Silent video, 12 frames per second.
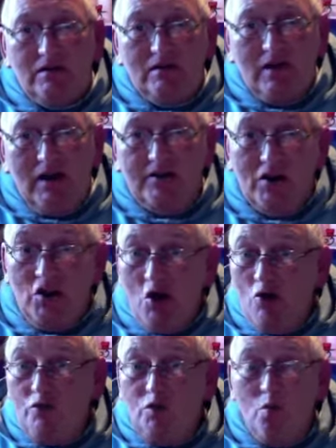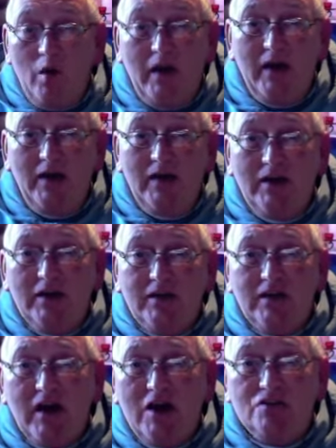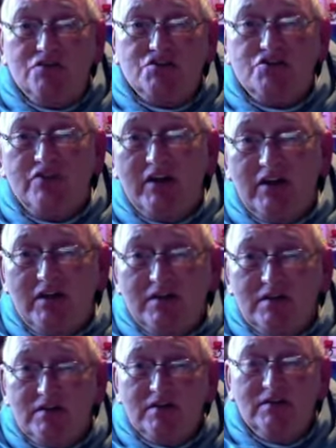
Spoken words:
And along the way, encountering